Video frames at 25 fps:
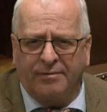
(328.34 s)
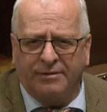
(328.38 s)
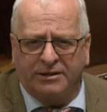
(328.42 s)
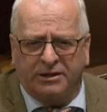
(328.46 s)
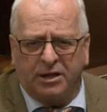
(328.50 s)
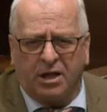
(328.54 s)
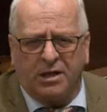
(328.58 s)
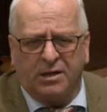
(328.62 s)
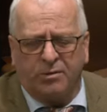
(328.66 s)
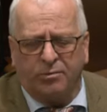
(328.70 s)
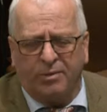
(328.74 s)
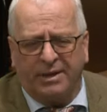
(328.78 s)
a
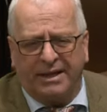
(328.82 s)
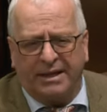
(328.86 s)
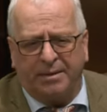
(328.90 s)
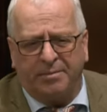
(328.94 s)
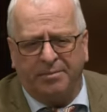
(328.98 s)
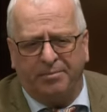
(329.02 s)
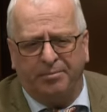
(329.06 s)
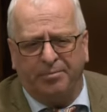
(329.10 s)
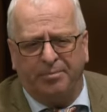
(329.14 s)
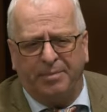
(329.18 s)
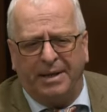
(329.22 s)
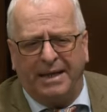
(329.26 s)
sudden we
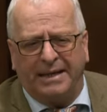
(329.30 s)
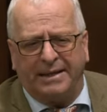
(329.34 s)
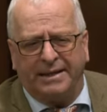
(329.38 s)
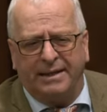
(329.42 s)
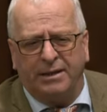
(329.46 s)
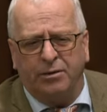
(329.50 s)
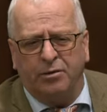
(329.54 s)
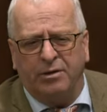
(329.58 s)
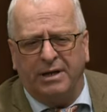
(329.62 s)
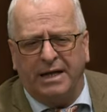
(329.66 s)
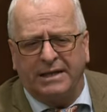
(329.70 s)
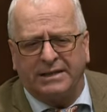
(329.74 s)
can make
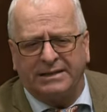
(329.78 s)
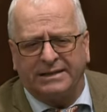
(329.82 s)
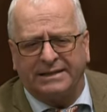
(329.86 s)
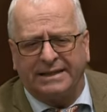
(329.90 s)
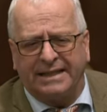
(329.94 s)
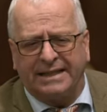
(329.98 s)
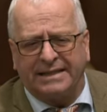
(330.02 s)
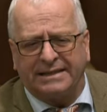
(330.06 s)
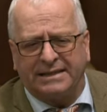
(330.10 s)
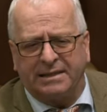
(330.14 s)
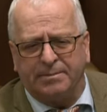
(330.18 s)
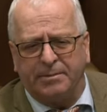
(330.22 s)
new
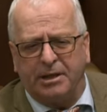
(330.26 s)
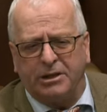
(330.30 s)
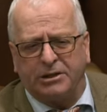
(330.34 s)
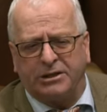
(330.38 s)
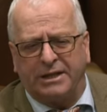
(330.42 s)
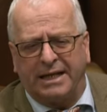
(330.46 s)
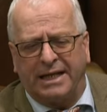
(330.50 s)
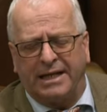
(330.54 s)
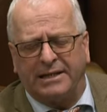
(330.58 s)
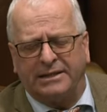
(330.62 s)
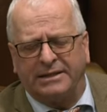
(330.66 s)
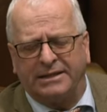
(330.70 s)
legislation, emergency
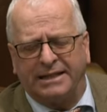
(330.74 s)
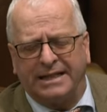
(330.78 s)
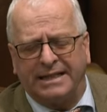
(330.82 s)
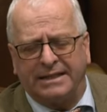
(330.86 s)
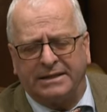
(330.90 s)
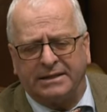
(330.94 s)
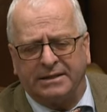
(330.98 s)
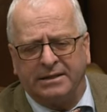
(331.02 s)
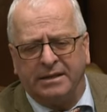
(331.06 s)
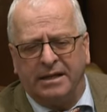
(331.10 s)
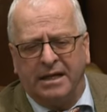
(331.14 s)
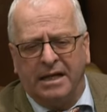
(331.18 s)

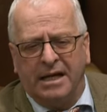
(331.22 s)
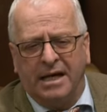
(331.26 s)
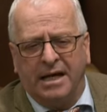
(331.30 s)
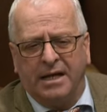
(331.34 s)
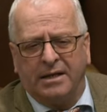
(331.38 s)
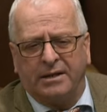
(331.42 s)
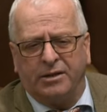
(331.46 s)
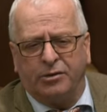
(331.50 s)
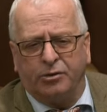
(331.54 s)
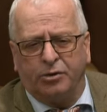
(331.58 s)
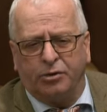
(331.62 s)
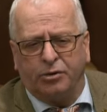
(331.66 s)
legislation,
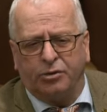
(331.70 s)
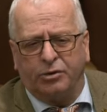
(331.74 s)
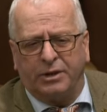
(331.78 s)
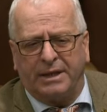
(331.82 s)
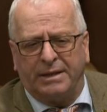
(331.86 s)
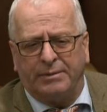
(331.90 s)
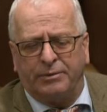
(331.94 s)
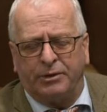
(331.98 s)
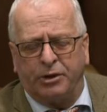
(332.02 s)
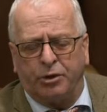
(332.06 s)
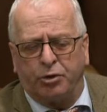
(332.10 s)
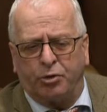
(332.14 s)
to
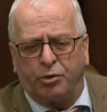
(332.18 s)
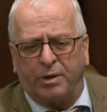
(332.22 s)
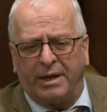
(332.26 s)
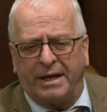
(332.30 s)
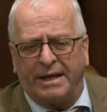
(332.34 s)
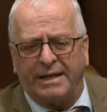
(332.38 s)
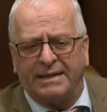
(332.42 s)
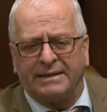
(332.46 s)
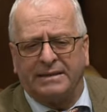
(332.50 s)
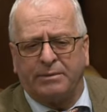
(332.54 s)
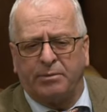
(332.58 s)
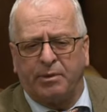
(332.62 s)
deal with the
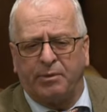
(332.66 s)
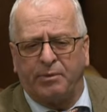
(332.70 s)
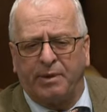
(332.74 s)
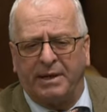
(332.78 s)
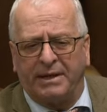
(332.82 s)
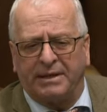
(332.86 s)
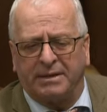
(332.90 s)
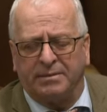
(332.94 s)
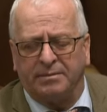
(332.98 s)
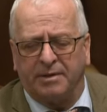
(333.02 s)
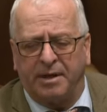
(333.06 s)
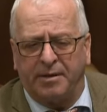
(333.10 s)
Ukrainians, and we
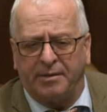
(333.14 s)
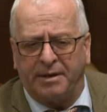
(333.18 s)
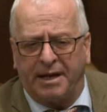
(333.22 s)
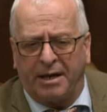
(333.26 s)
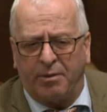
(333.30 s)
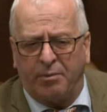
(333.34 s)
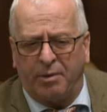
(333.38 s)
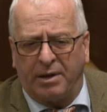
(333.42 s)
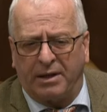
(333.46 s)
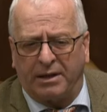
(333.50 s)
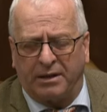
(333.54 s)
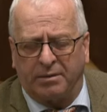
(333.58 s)
welcome them, and they are
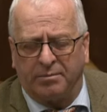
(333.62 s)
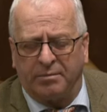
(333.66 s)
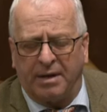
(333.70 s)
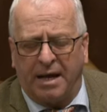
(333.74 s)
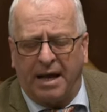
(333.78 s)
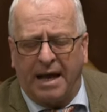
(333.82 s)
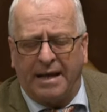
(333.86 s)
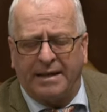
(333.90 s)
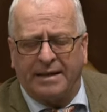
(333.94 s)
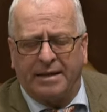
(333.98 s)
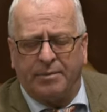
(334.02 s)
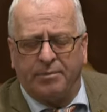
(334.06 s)
welcome.
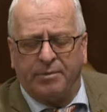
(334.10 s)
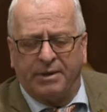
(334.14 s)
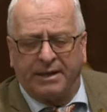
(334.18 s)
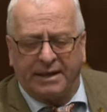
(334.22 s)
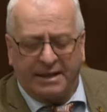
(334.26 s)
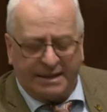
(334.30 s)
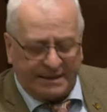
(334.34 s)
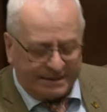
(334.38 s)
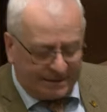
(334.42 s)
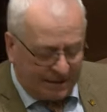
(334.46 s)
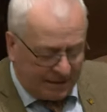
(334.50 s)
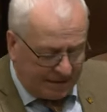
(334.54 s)
And then we can
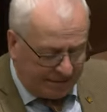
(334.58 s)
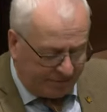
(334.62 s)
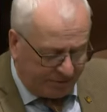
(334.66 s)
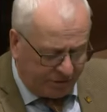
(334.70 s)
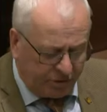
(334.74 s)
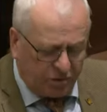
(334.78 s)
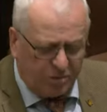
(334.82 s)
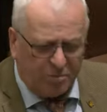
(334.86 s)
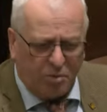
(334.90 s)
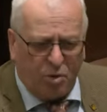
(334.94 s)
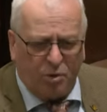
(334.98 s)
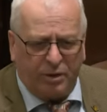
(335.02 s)
extend it for
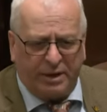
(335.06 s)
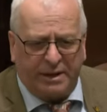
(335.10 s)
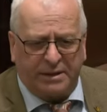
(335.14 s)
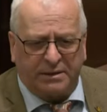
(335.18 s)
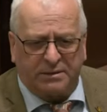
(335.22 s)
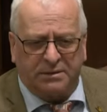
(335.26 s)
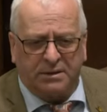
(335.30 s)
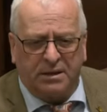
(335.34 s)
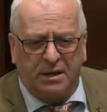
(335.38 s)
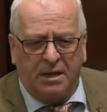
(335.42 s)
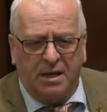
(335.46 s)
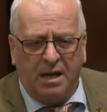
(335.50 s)
2 more
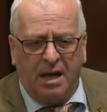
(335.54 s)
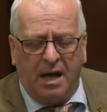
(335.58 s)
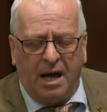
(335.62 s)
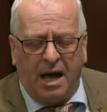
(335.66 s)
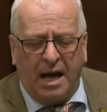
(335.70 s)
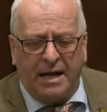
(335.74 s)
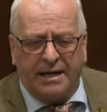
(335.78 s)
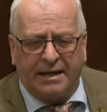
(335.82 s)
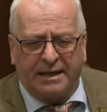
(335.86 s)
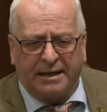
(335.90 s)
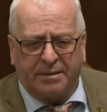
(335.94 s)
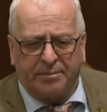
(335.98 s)
years.
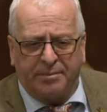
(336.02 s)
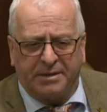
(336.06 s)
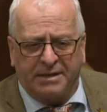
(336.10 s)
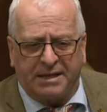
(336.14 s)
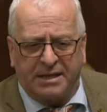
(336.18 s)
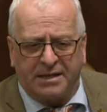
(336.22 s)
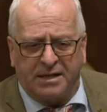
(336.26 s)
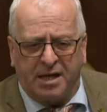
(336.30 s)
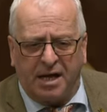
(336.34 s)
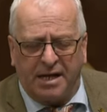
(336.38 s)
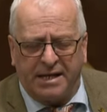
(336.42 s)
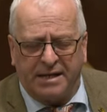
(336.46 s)
And they can be
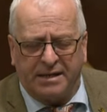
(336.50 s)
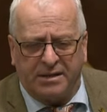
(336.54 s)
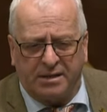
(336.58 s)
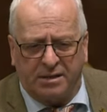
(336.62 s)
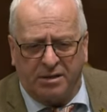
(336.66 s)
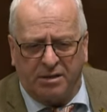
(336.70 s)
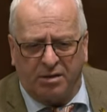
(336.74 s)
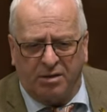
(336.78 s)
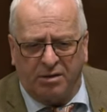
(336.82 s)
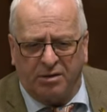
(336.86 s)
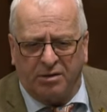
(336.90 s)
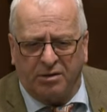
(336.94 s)
tonight
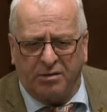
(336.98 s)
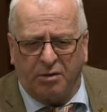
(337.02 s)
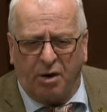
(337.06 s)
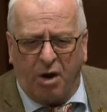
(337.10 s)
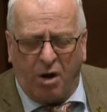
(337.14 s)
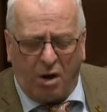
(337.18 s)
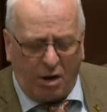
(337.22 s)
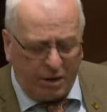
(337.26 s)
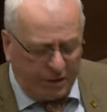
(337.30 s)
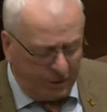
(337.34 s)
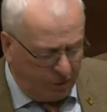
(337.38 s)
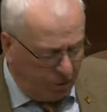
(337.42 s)
under
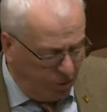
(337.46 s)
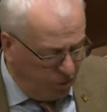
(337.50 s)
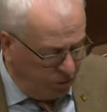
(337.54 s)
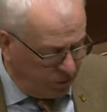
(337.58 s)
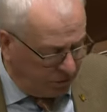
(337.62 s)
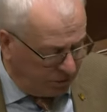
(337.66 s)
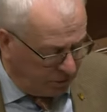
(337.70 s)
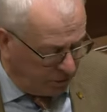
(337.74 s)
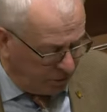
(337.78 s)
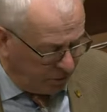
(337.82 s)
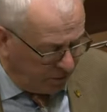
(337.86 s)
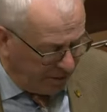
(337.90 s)

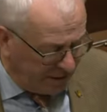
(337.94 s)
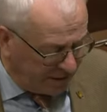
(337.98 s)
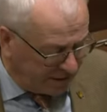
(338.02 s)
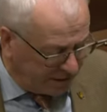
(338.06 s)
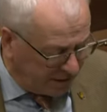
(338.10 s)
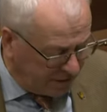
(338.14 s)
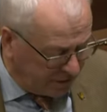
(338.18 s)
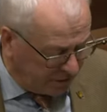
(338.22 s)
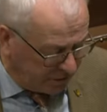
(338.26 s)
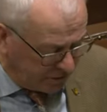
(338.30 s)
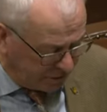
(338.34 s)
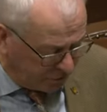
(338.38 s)
huge duress
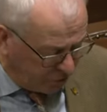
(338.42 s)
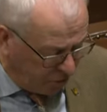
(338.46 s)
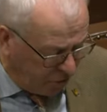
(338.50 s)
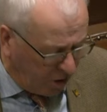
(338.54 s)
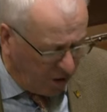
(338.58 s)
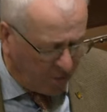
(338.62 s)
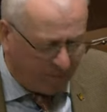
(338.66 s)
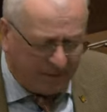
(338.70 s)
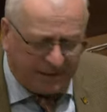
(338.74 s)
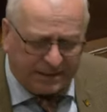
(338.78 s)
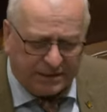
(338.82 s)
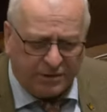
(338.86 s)
and
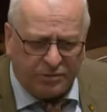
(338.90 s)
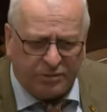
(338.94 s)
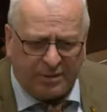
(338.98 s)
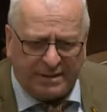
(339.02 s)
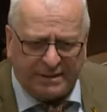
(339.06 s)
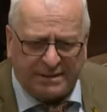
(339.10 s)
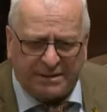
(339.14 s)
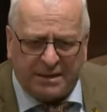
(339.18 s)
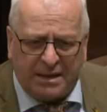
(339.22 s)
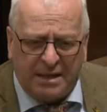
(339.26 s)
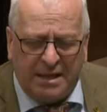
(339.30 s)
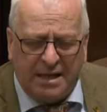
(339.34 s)
trauma and
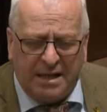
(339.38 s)
stress